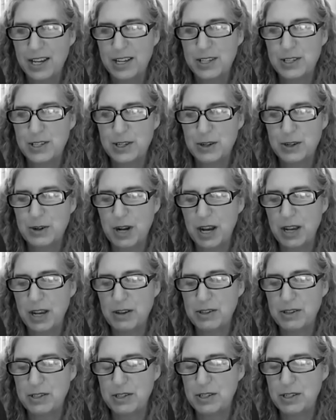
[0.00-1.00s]
So I
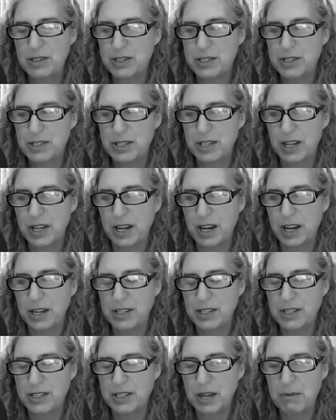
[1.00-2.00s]
used
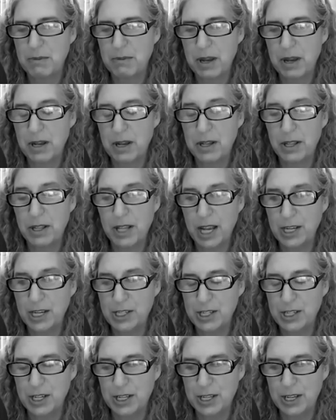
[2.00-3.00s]
to take my
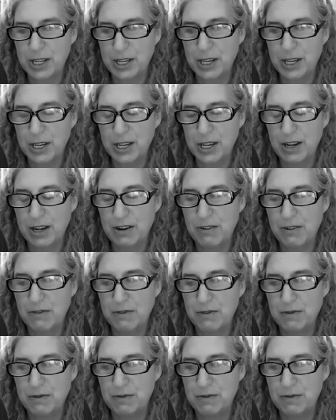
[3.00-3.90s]
collection of